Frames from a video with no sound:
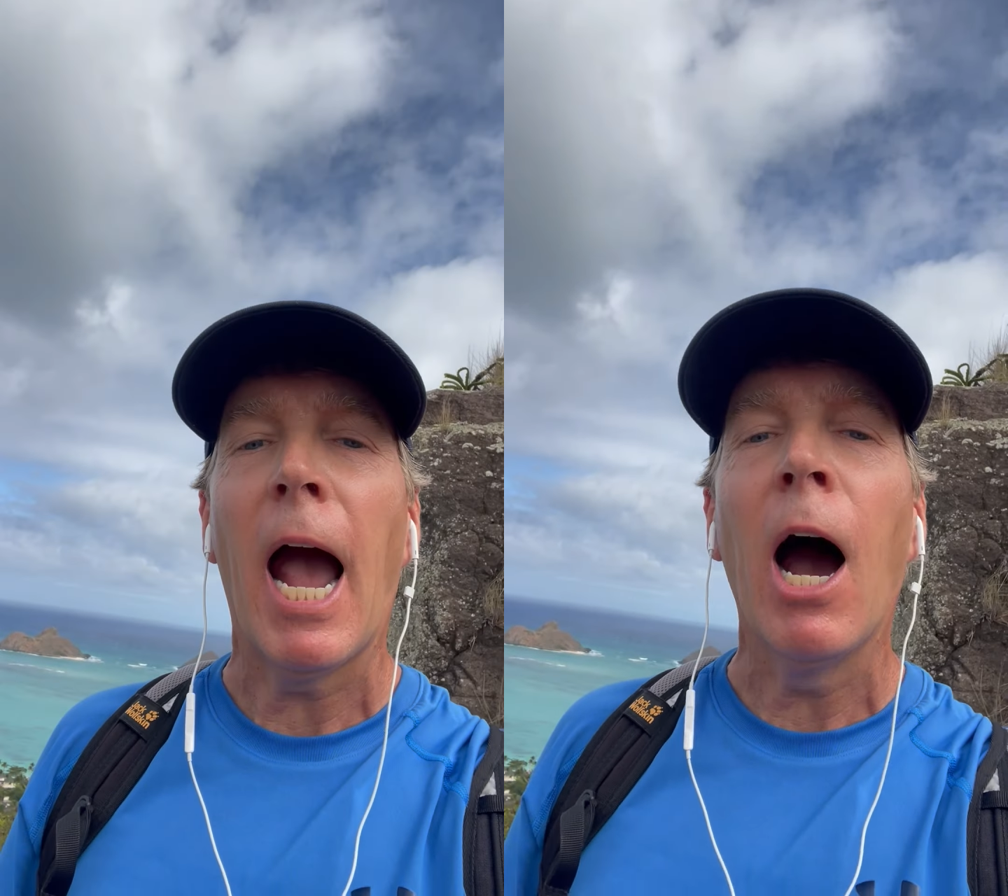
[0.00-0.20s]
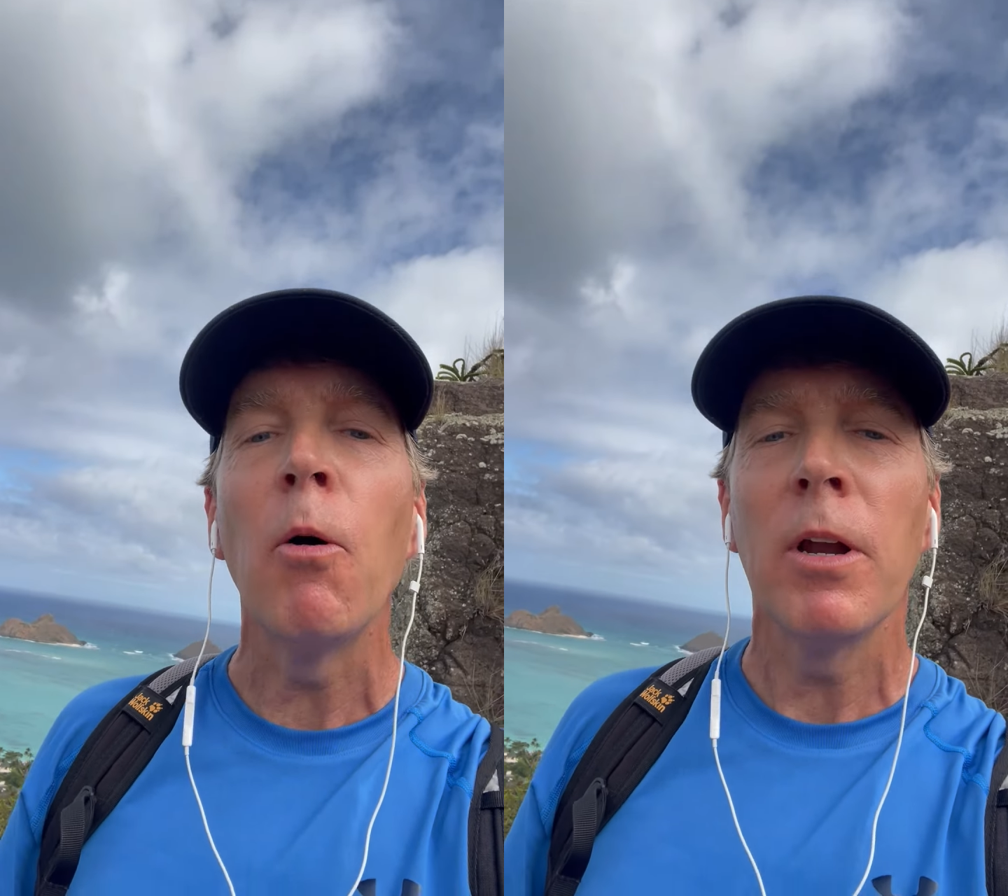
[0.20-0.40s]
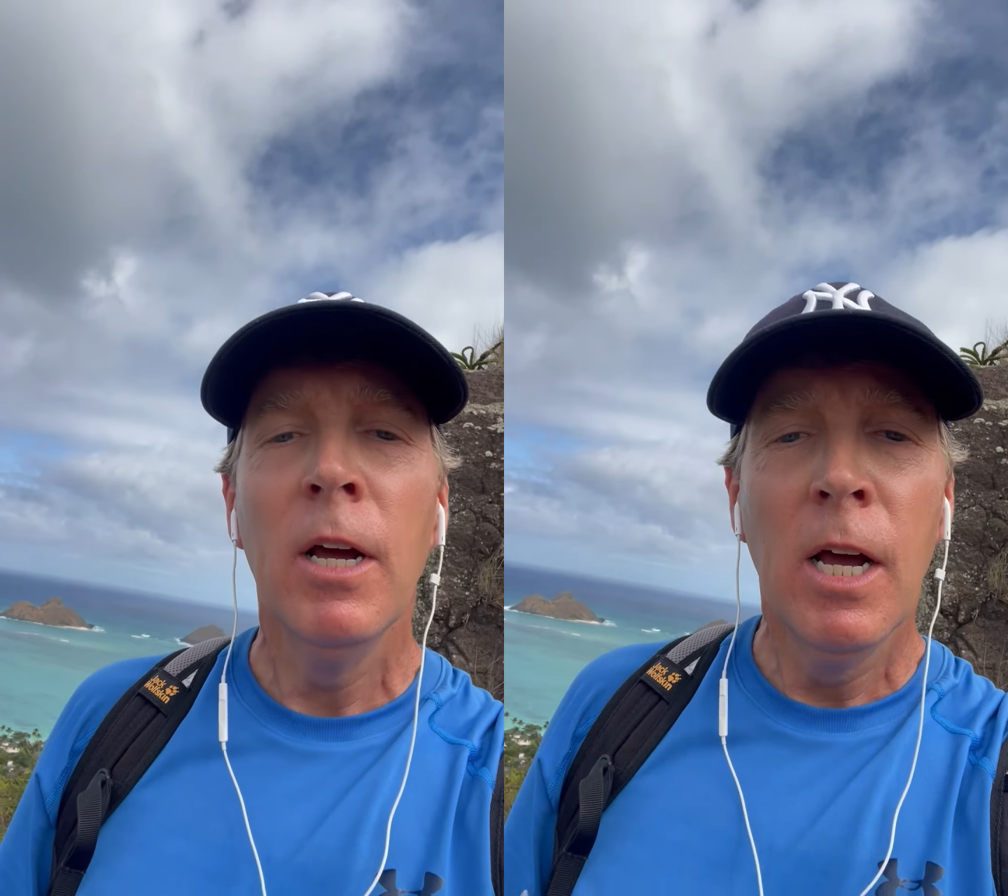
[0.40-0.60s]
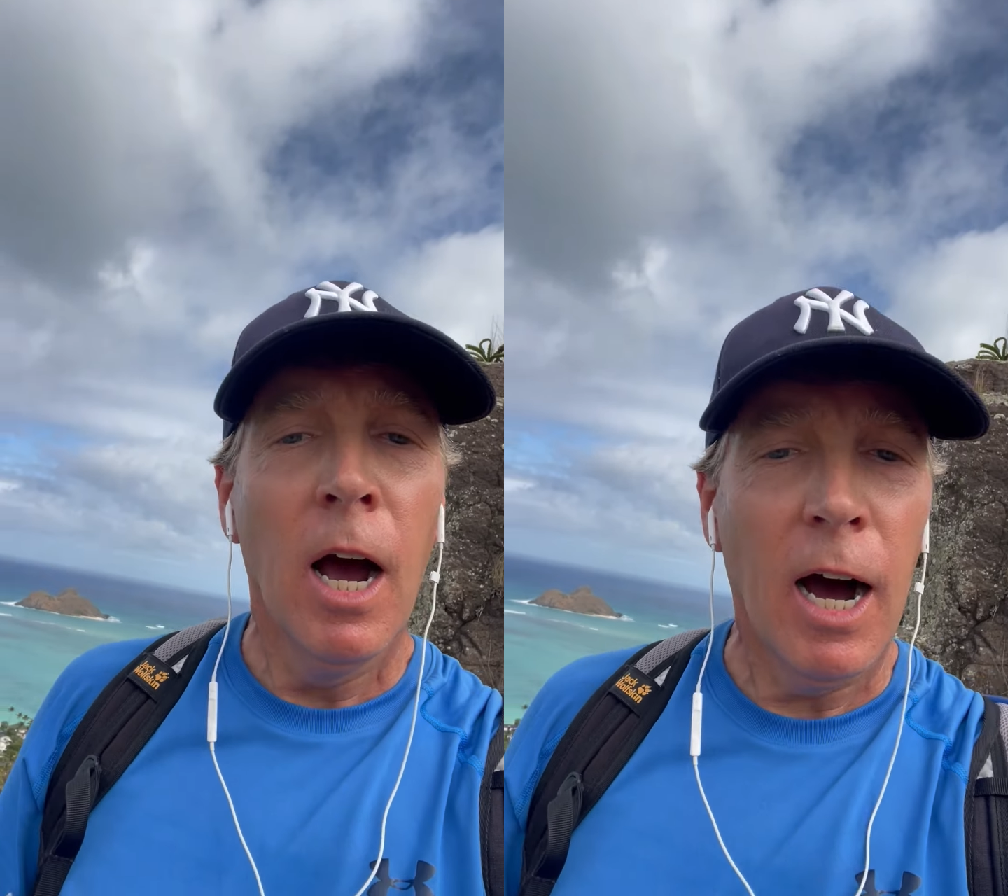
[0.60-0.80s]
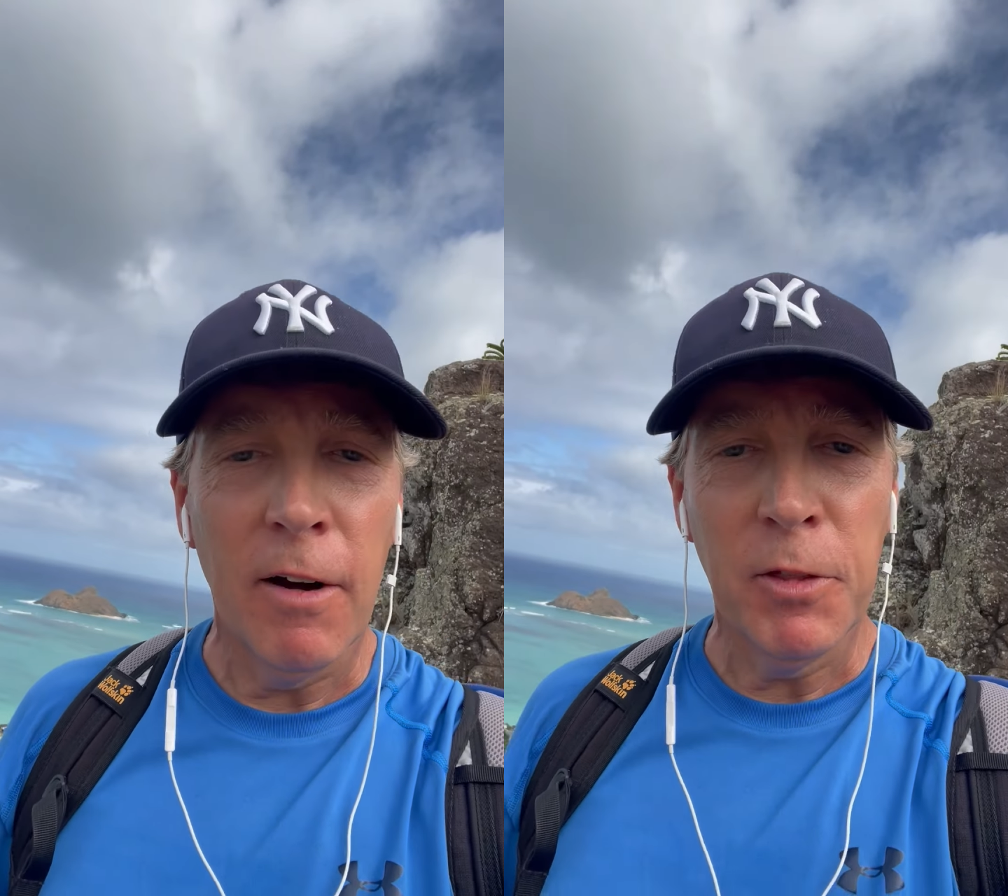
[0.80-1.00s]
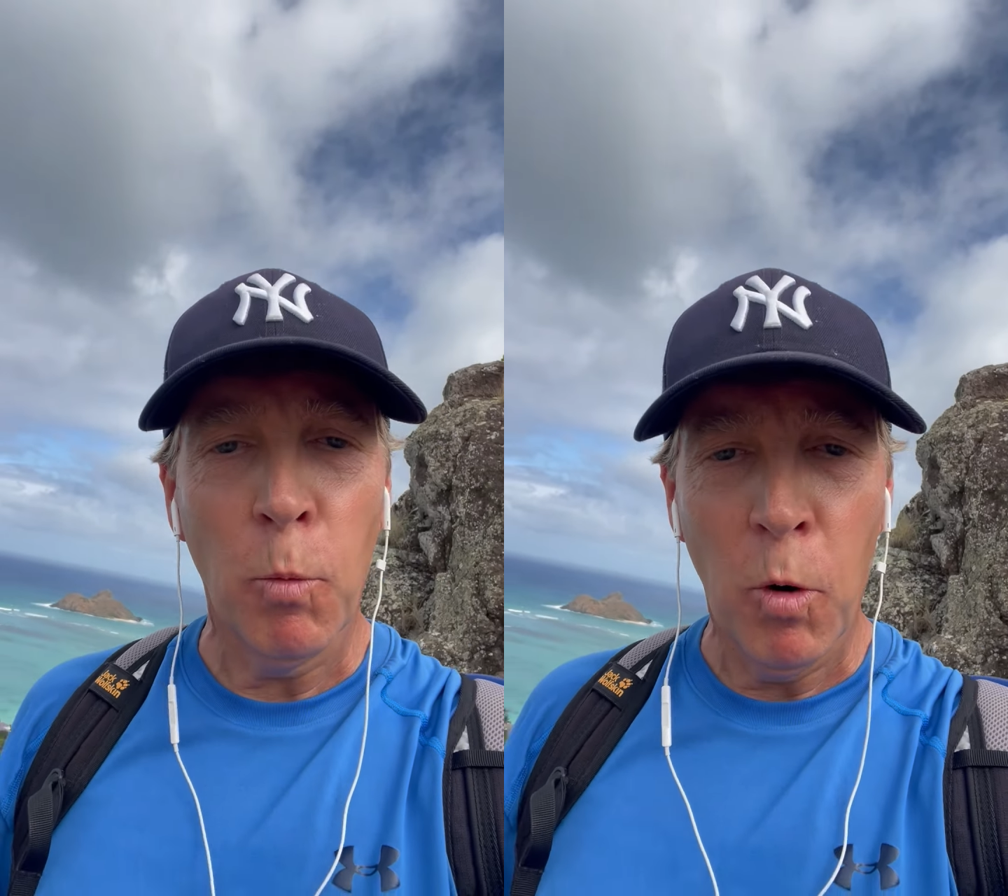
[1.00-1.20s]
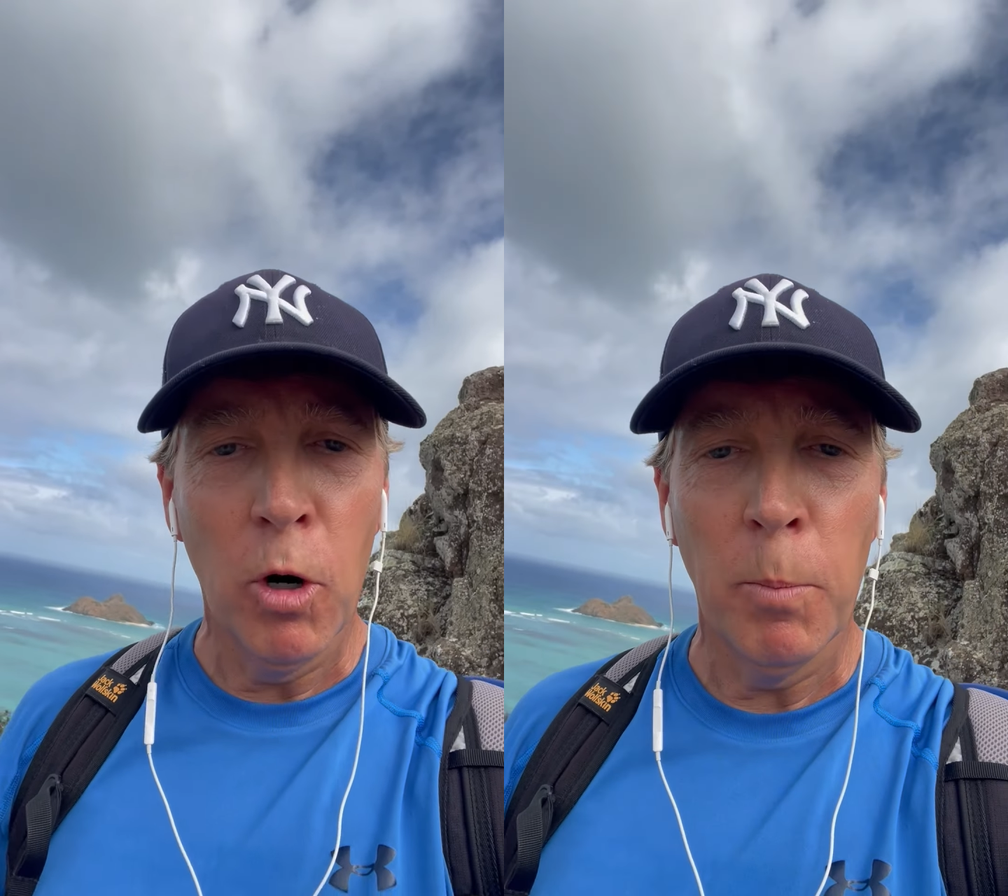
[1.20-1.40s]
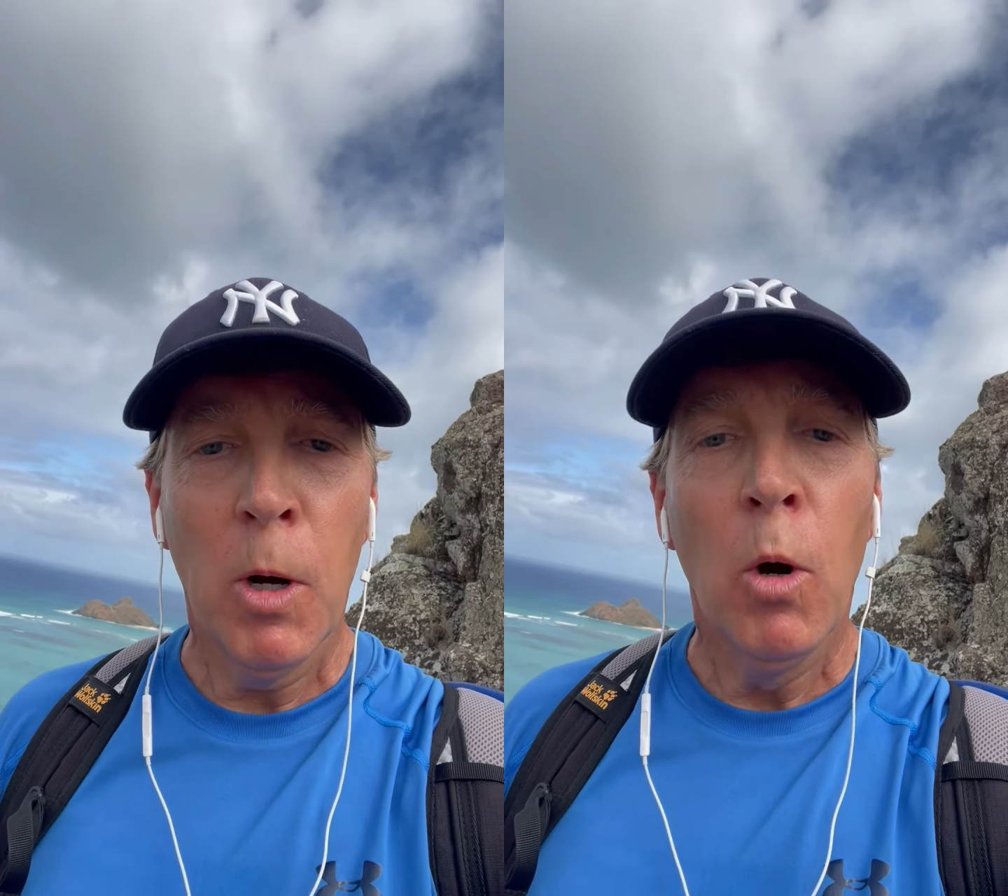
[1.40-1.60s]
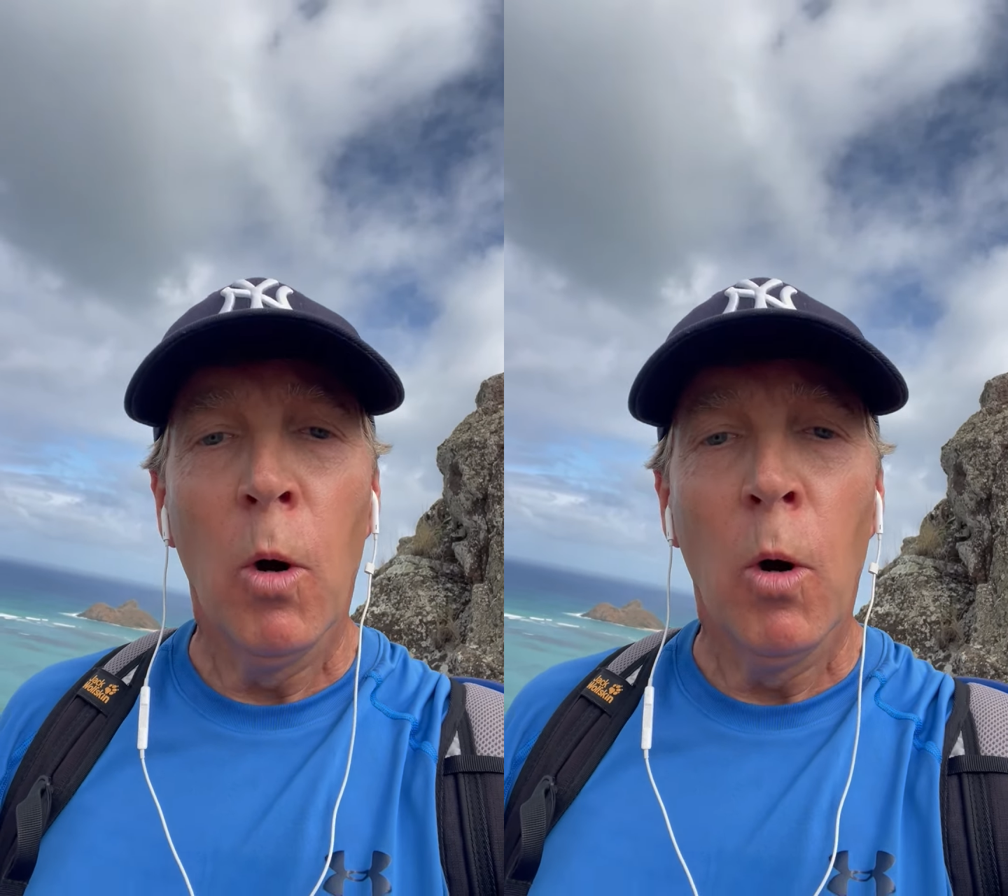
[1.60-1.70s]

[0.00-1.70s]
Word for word: out of the womb